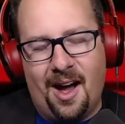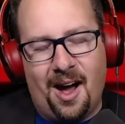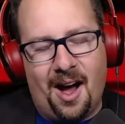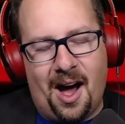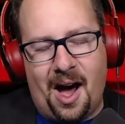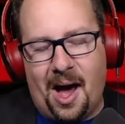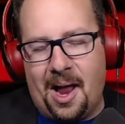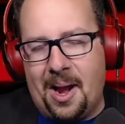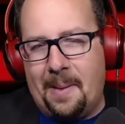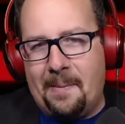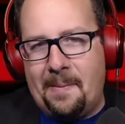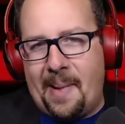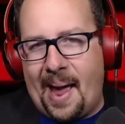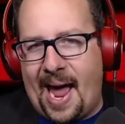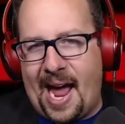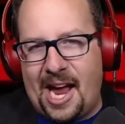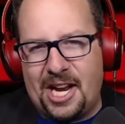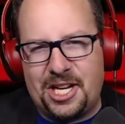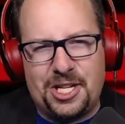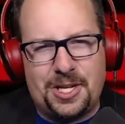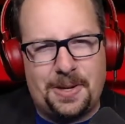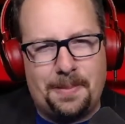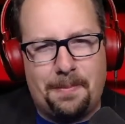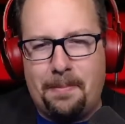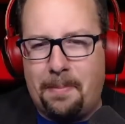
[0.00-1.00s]

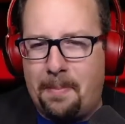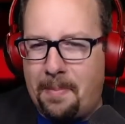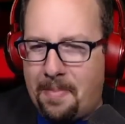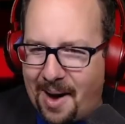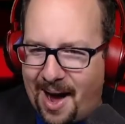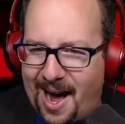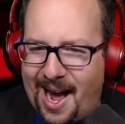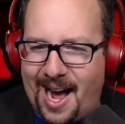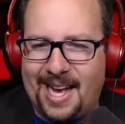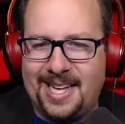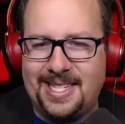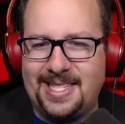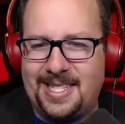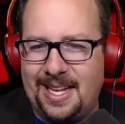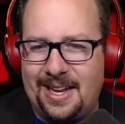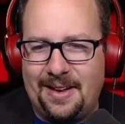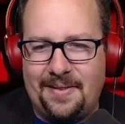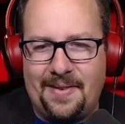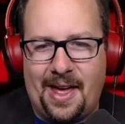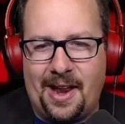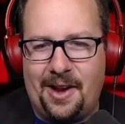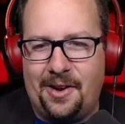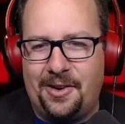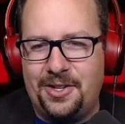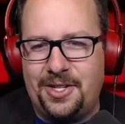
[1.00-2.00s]
unabashed positive
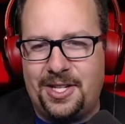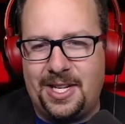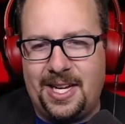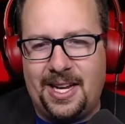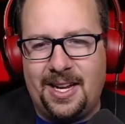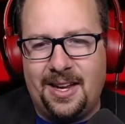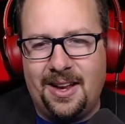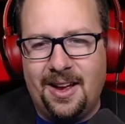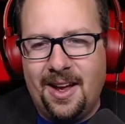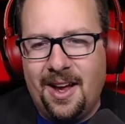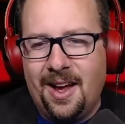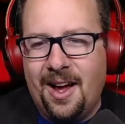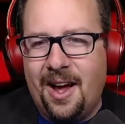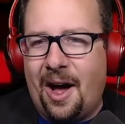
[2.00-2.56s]
energy.